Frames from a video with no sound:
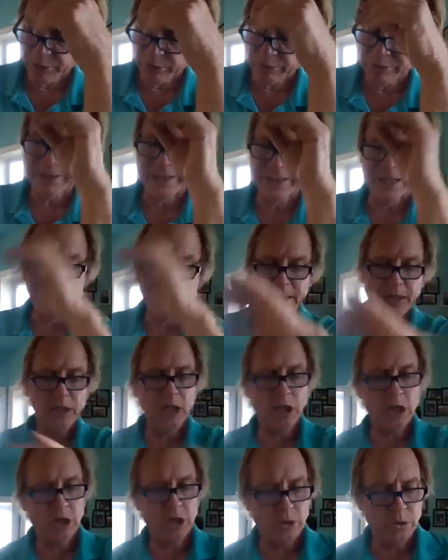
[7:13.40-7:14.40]
So dead
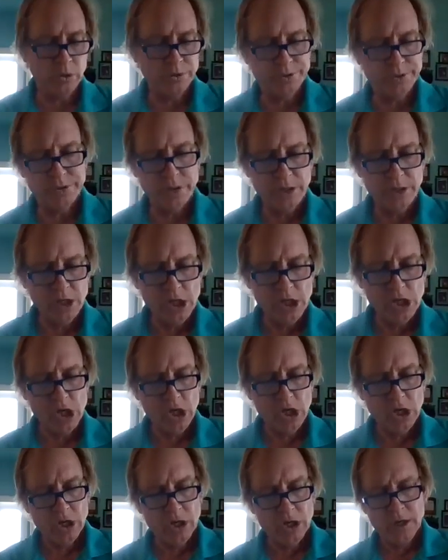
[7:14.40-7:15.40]
loads,
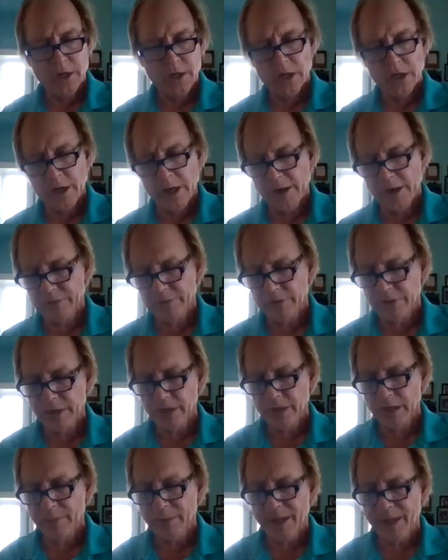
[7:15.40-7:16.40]
you have to
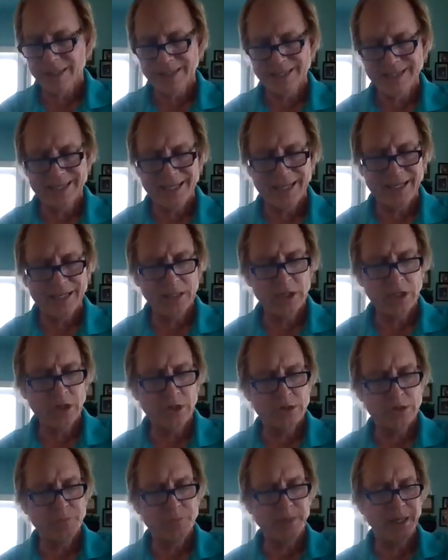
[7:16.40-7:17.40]
think about dead
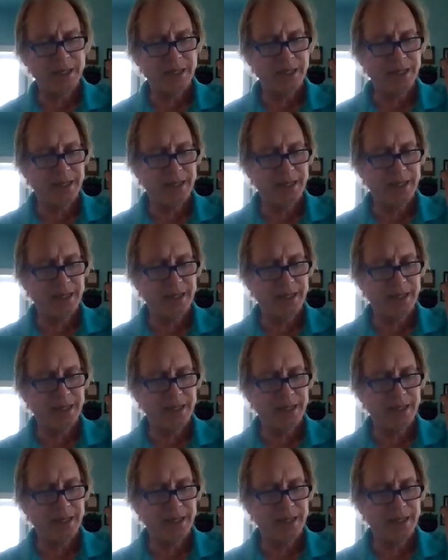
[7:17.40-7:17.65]
loads being